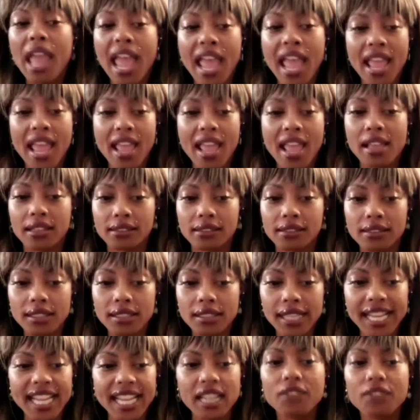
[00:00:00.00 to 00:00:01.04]
And
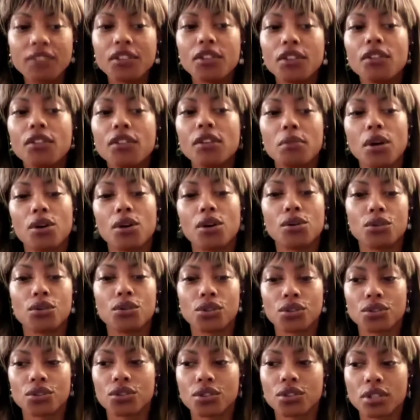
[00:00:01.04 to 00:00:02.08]
even the most
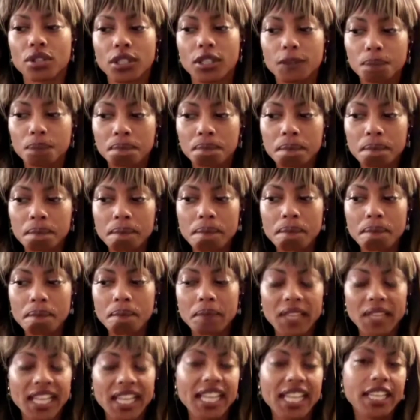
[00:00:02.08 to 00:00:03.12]

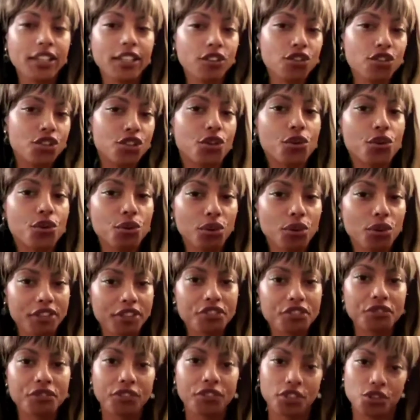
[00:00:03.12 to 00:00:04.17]
in tune
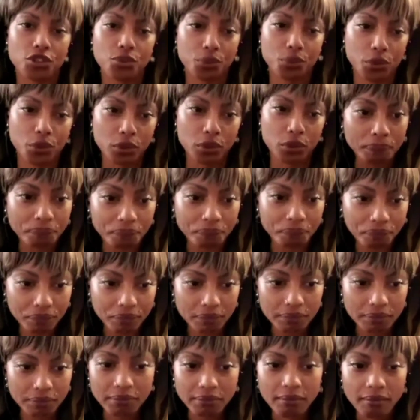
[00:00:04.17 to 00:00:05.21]
individual
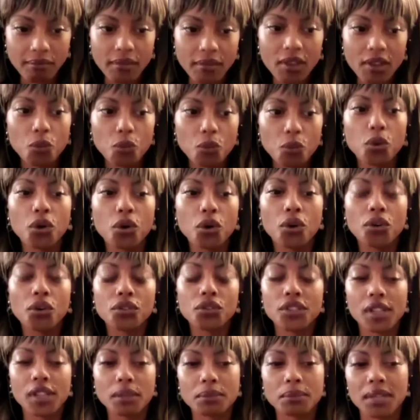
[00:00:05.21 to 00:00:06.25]
will
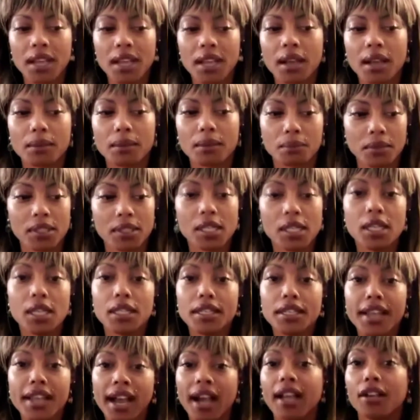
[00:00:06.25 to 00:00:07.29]
sometimes
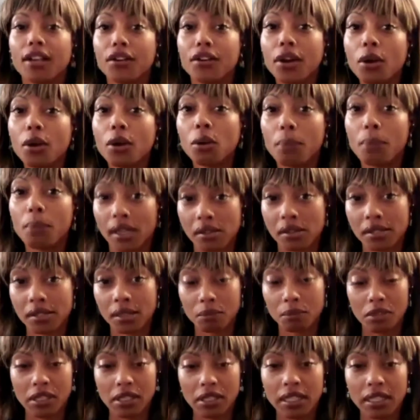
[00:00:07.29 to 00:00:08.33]
not know about
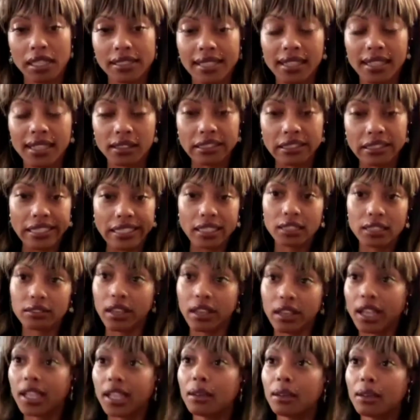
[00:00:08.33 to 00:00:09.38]
something that's out there.
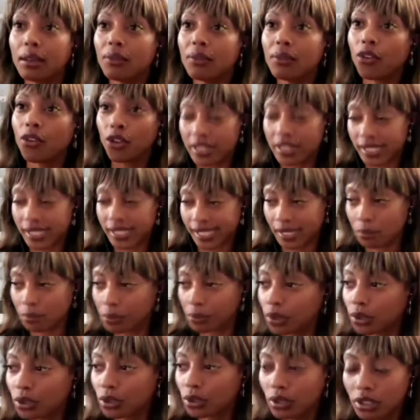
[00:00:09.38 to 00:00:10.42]
Like, for
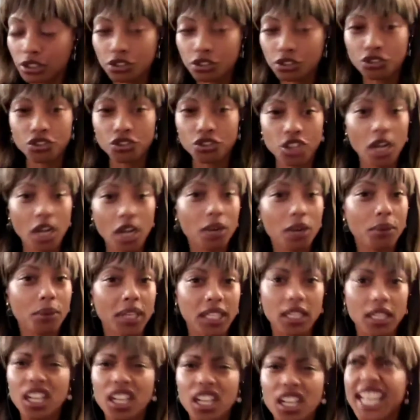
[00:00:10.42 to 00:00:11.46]
example,
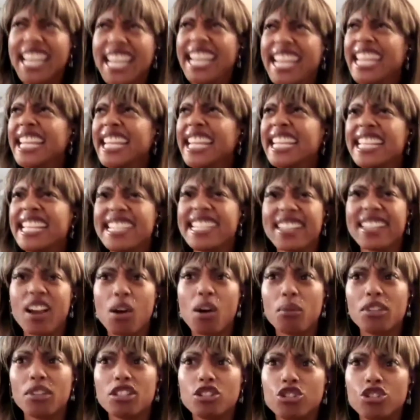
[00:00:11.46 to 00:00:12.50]
Joey. He can tell
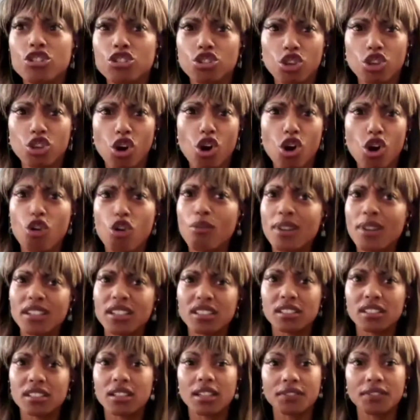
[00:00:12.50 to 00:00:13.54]
me so much
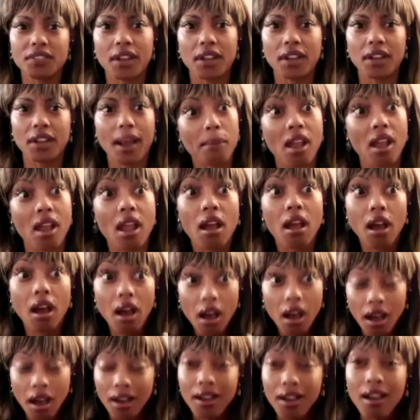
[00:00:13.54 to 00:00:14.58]
stuff that I'm like,
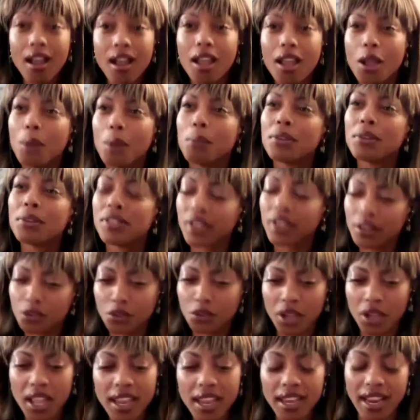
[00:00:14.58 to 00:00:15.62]
ah! But the other
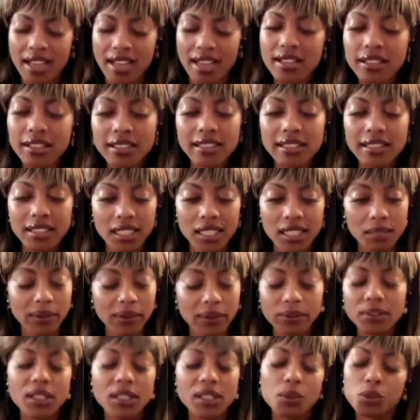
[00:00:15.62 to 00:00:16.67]
night I looked at him, I
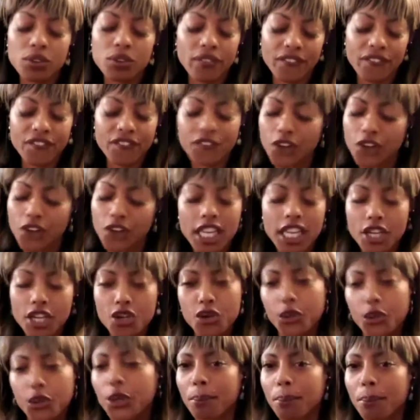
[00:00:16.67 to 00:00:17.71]
was like, well, the freaking
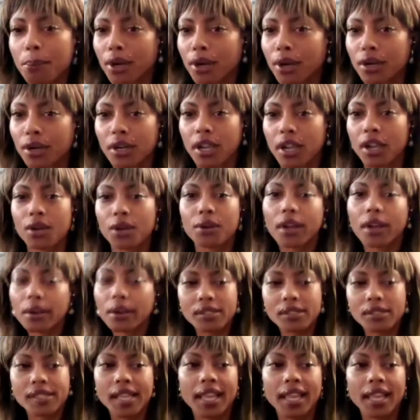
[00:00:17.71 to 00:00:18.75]
Nuremberg Code, I
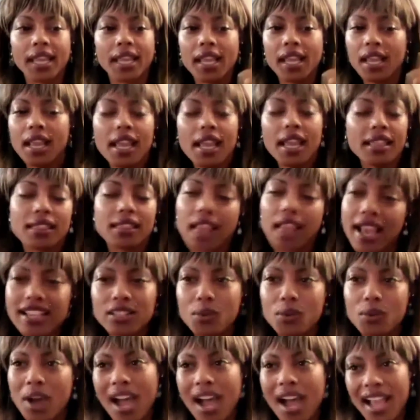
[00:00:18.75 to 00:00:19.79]
was like, that's
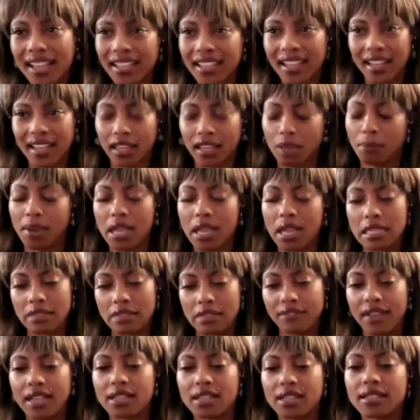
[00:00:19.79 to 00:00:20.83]
why I can't get behind the
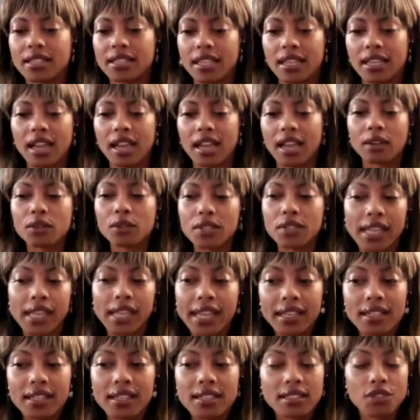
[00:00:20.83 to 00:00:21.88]
vaccine. I was like,
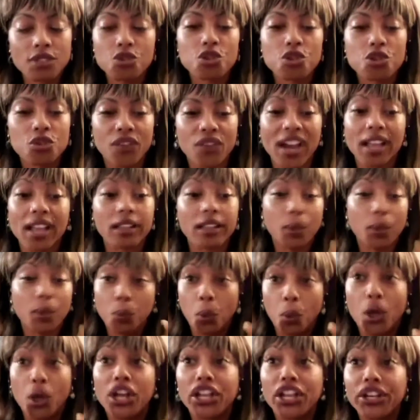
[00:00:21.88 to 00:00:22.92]
it doesn't just violate
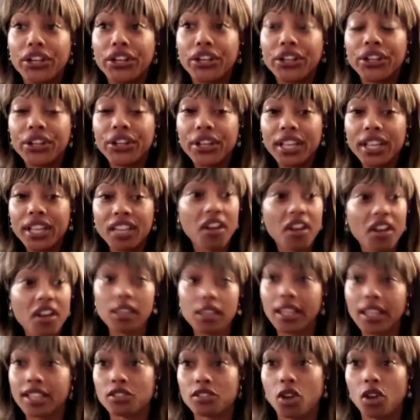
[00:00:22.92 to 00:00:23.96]
one, it
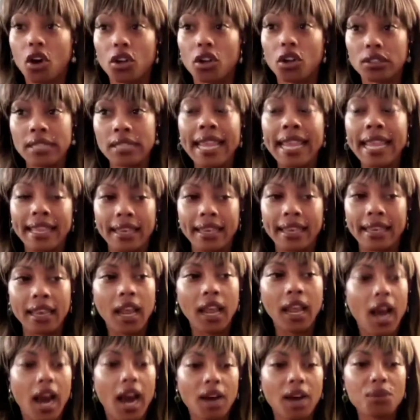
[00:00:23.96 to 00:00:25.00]
violates all 10.
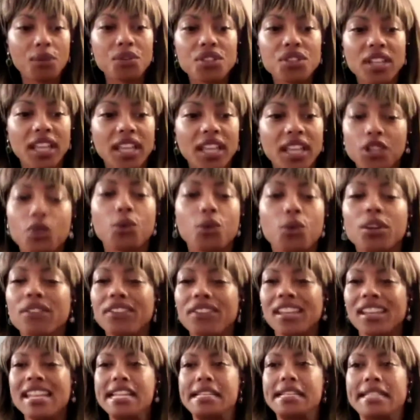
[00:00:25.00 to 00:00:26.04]
I was like, and you don't
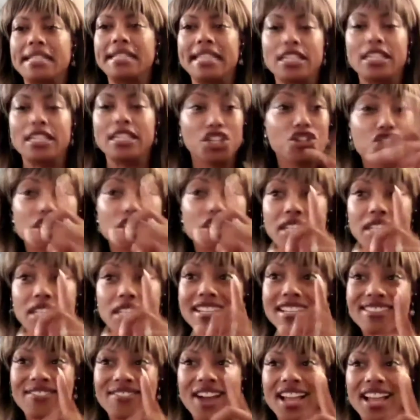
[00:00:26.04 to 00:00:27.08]
even need 10, you just
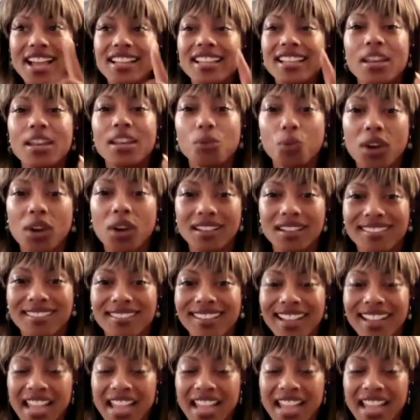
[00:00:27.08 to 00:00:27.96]
need to violate one.